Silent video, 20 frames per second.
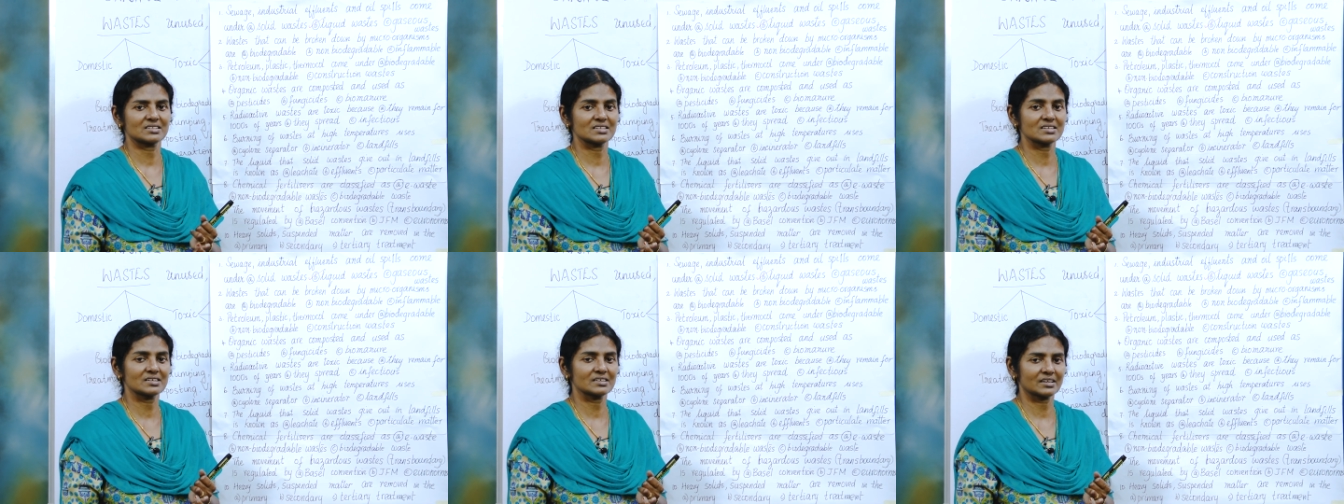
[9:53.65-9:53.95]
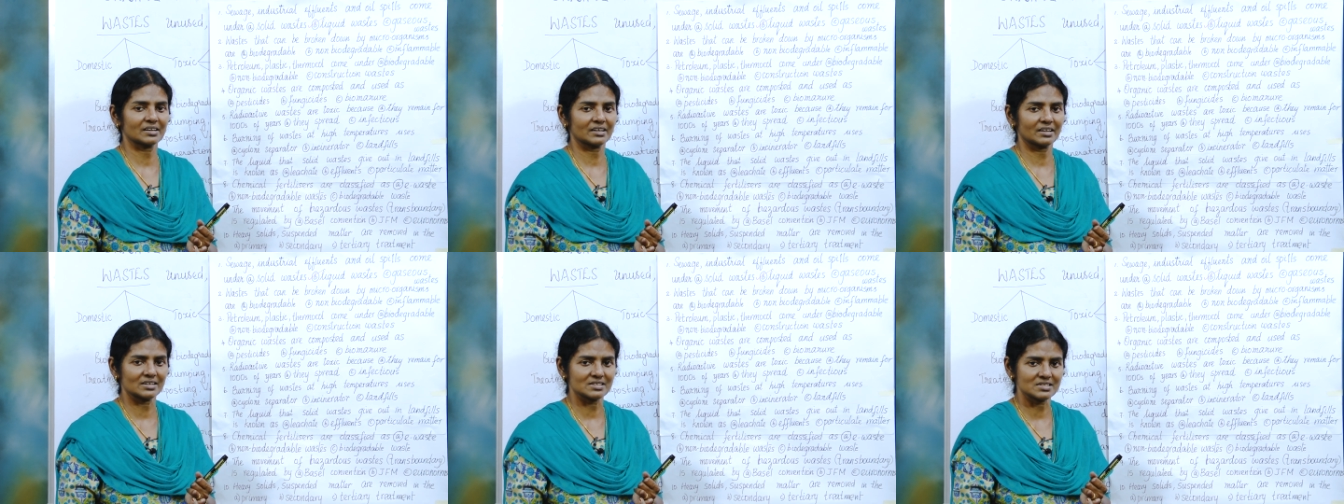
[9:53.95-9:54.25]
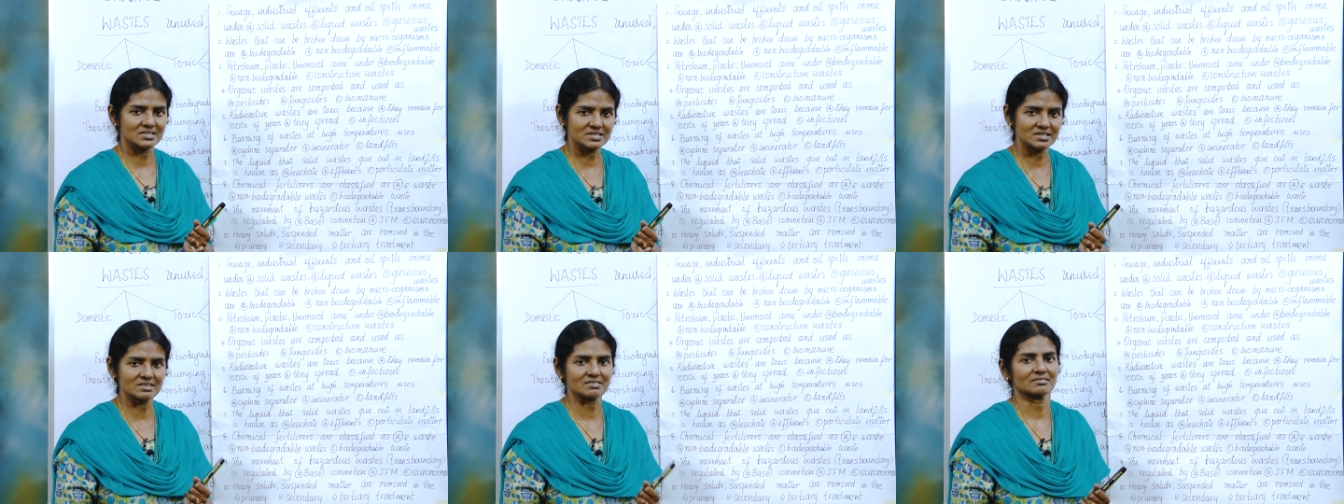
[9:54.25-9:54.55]

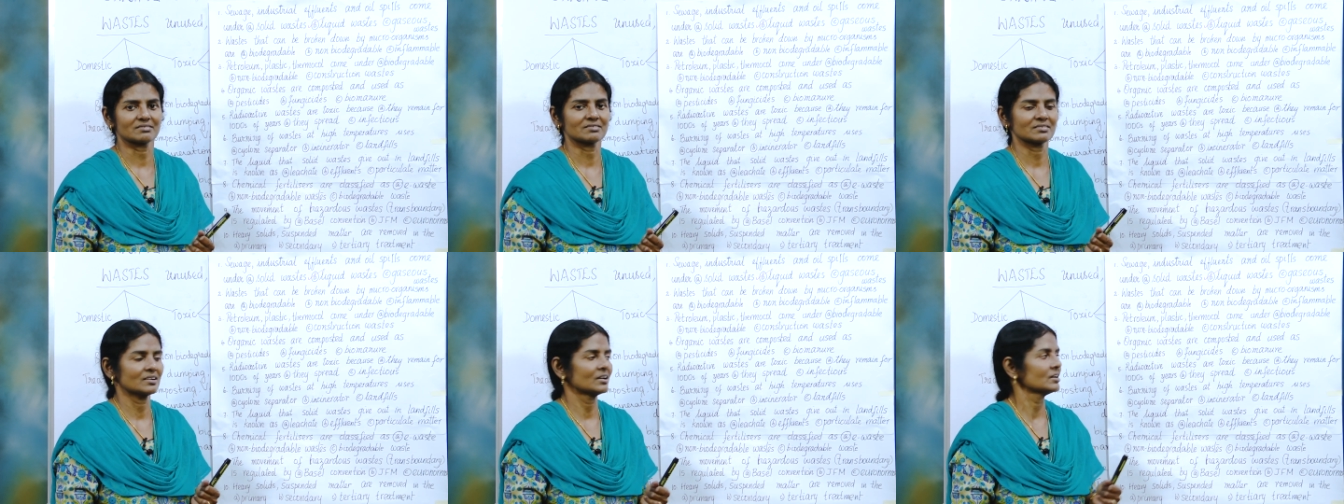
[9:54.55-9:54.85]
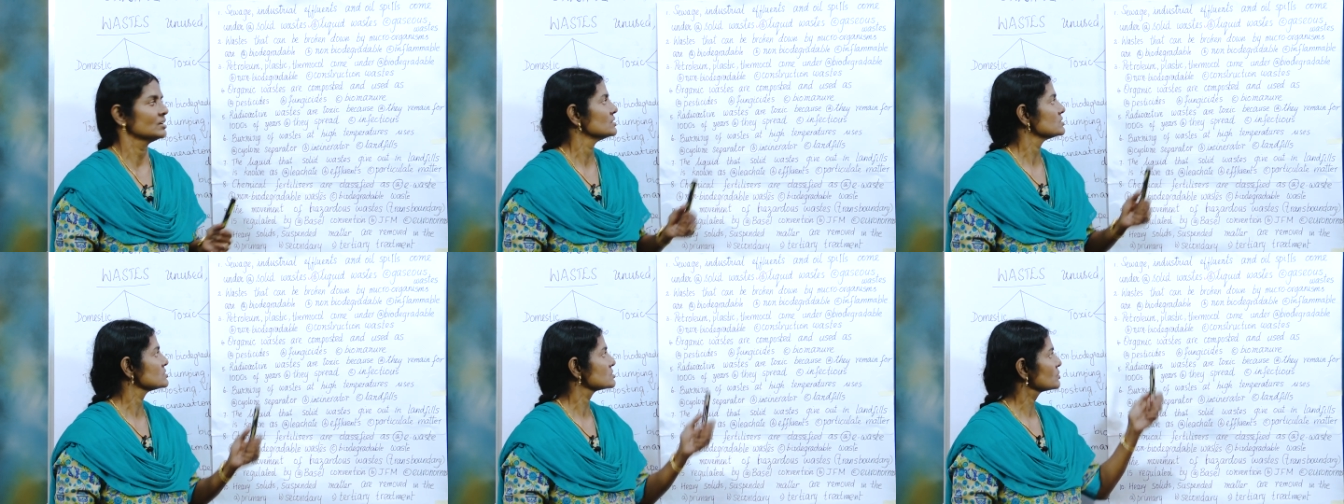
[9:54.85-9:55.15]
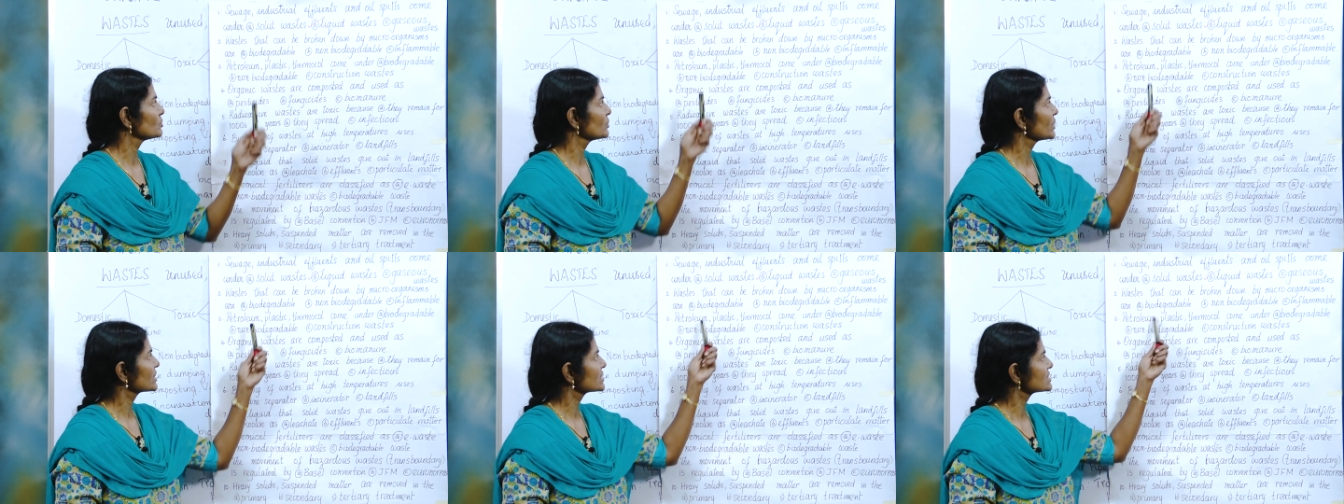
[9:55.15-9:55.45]
degradation.
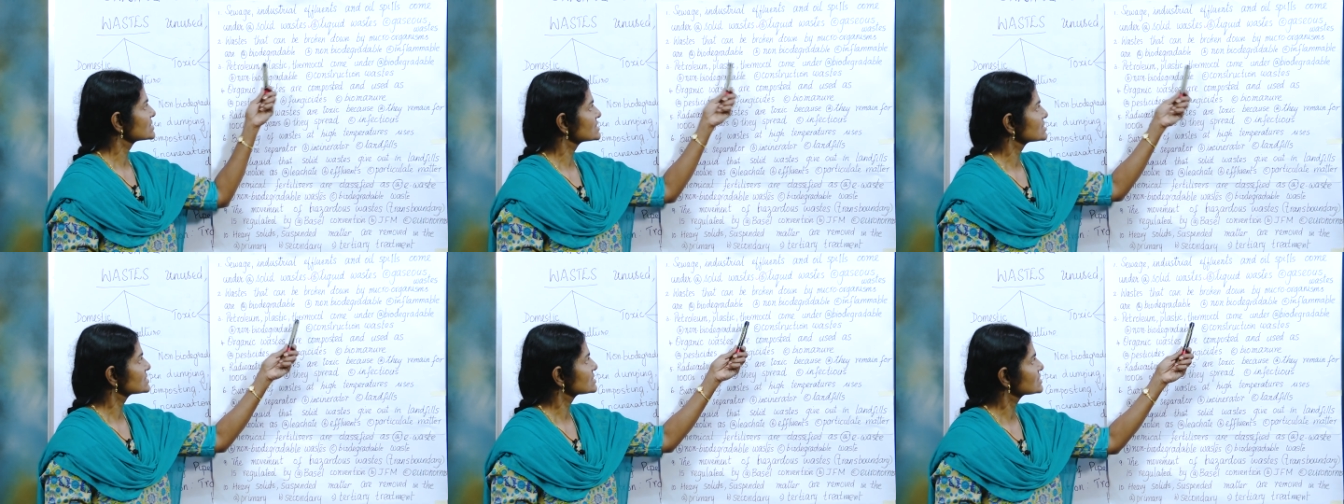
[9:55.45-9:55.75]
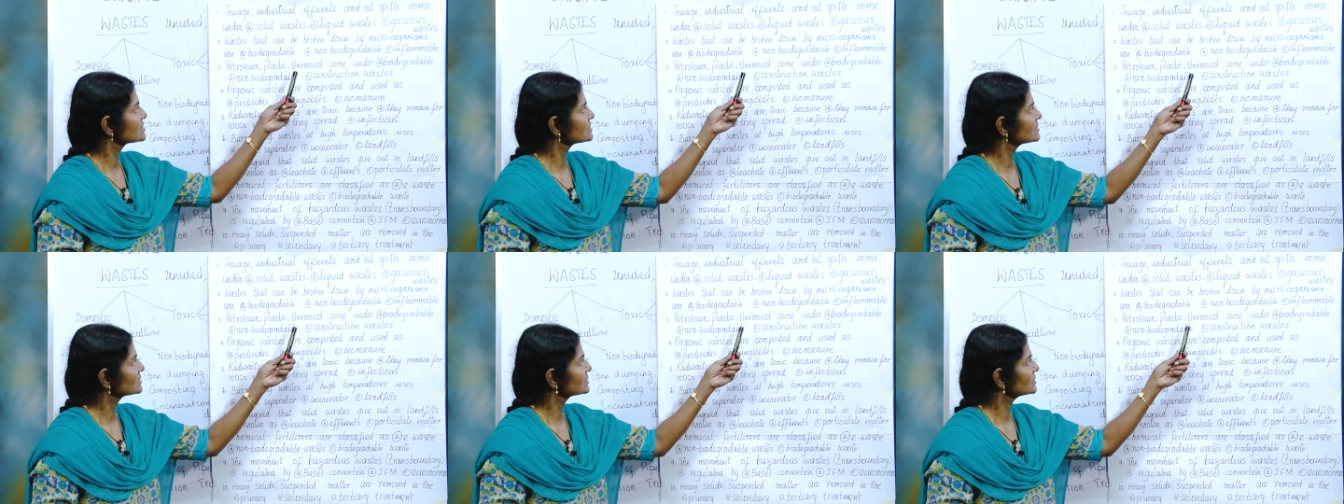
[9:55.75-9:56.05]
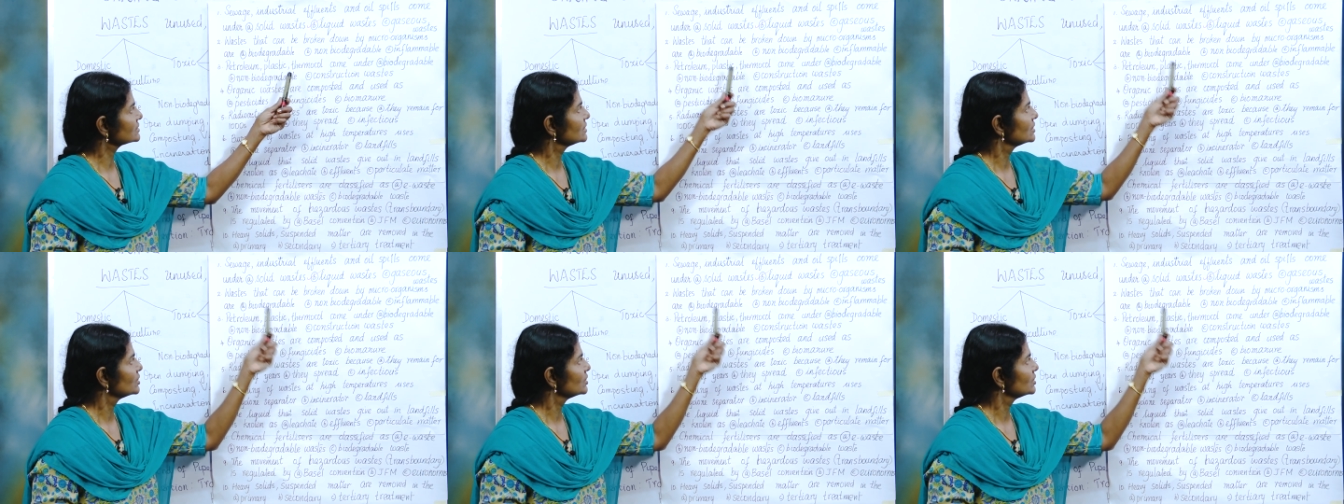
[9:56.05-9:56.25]
So where is it here?